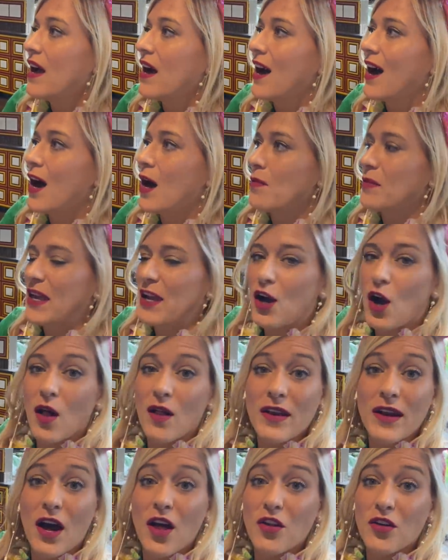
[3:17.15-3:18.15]
Um, they call
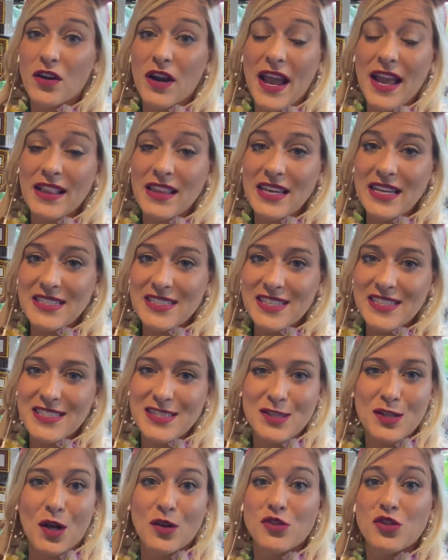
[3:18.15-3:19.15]
it other aliases.
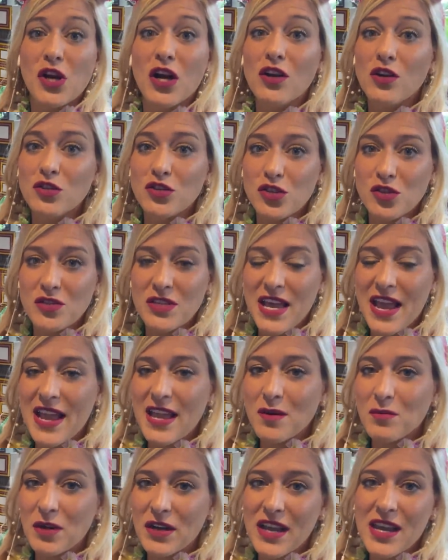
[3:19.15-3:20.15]
It's called Jungle Juice at
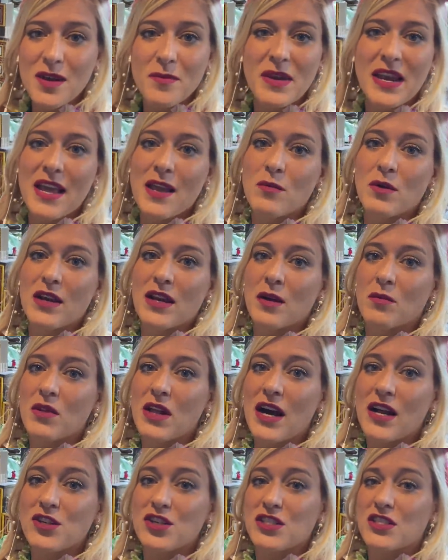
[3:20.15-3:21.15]
Animal Kingdom and Animal Kingdom Lodge.